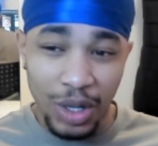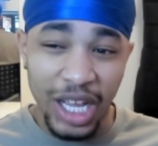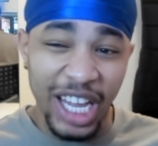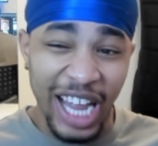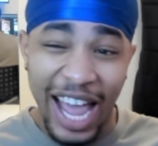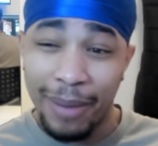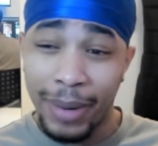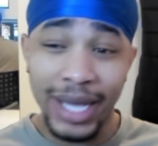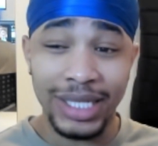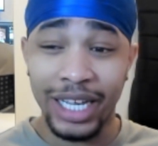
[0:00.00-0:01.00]
it can
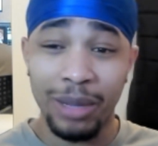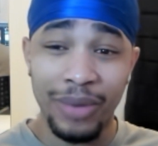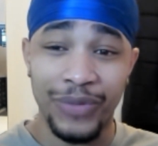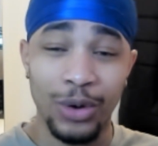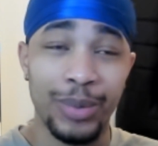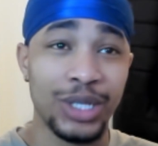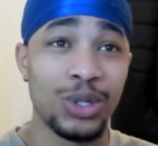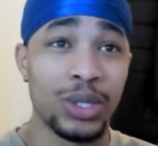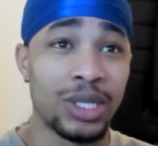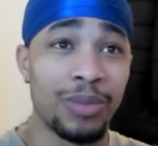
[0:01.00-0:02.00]
play attacking midfield, but it's
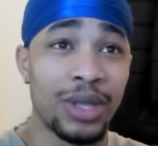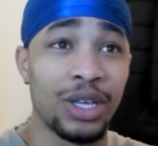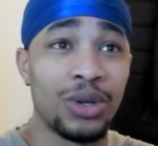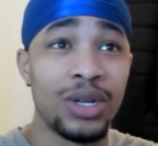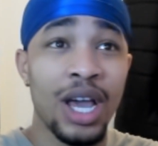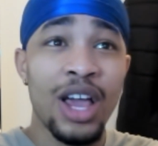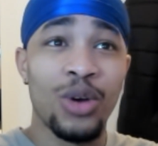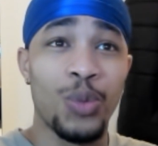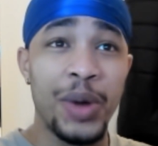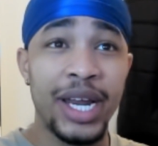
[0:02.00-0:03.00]
not something you'd
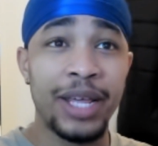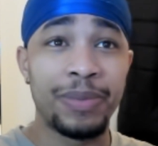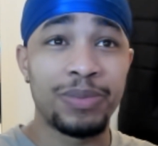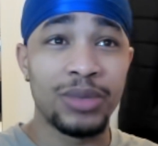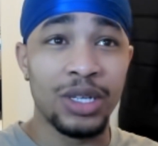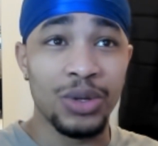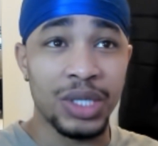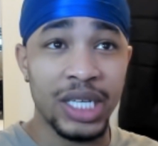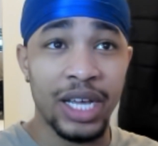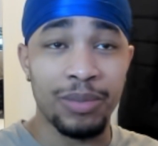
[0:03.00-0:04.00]
really,
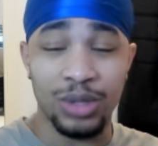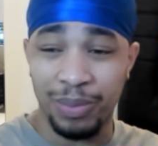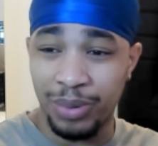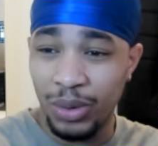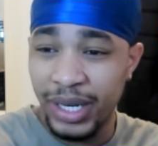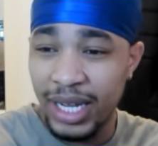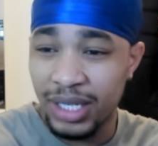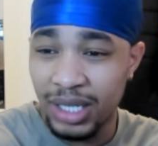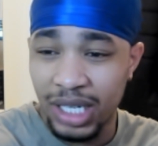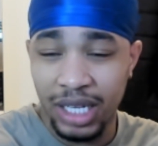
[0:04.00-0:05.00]
see him deployed as
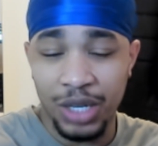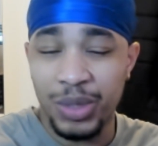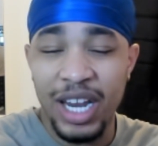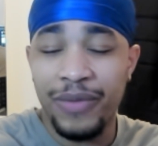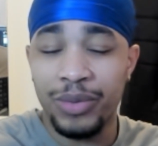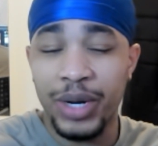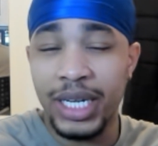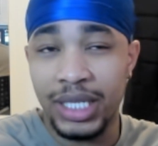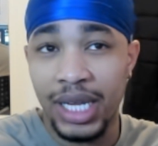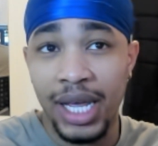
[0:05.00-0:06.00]
an attack. You would never really
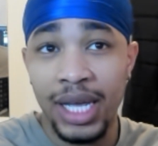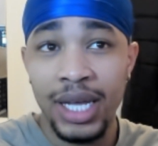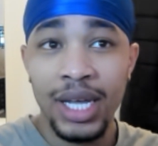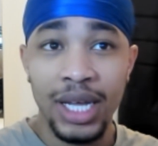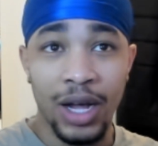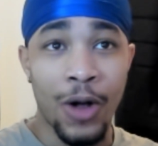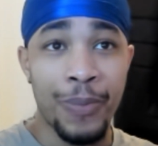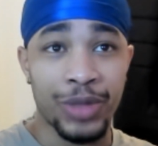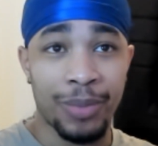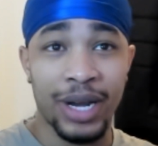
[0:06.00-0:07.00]
see
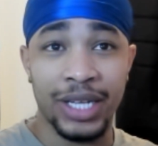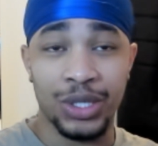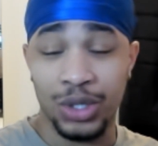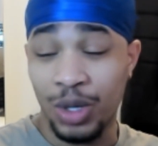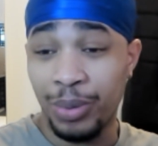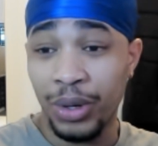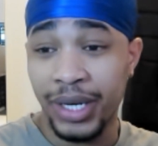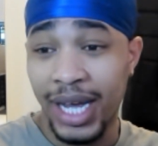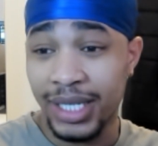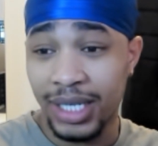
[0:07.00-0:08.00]
PALACIOS deployed
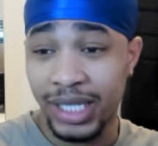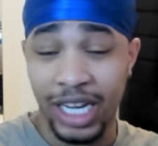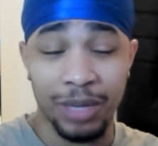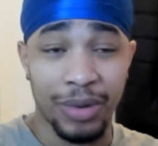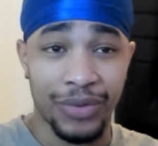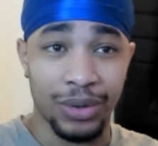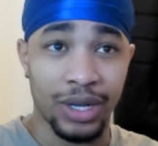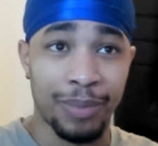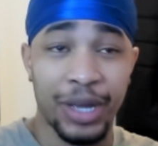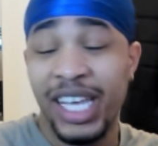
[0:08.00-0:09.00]
as an attacking
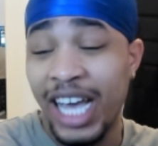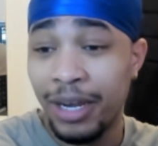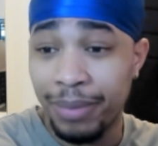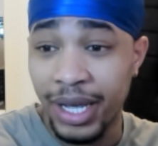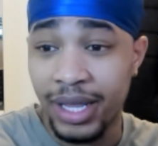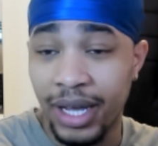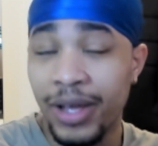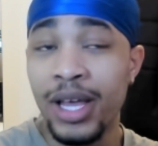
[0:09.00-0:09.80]
midfielder, but he can play there.